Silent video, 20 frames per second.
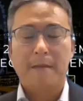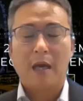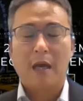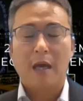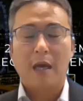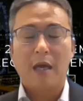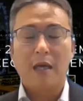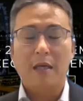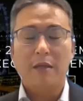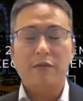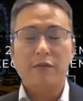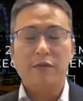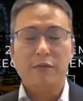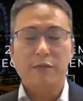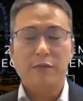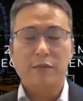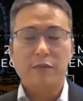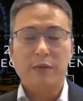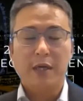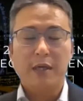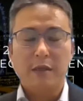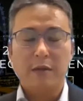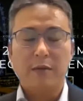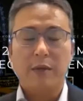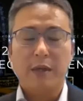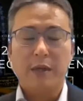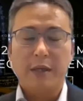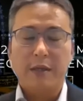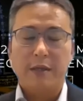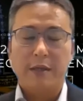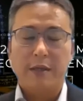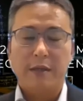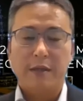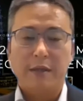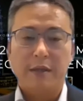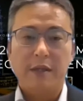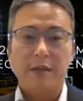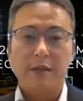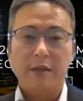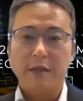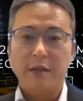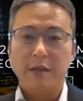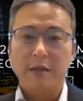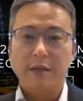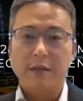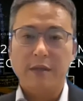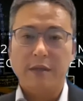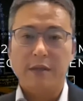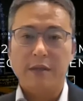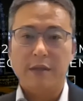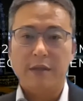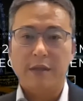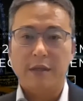As you were aware, this year is